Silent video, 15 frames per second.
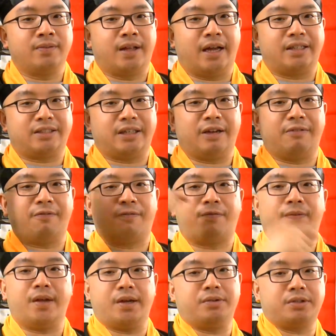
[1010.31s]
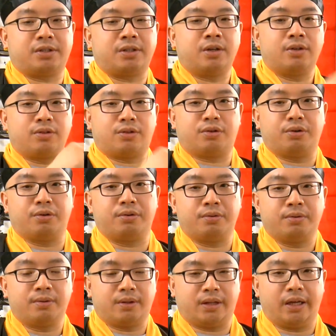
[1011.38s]
is infused to
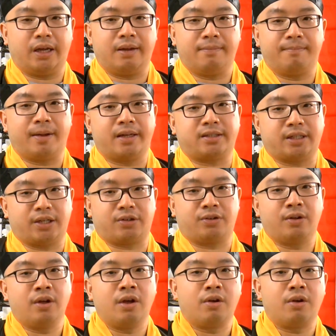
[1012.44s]
the message.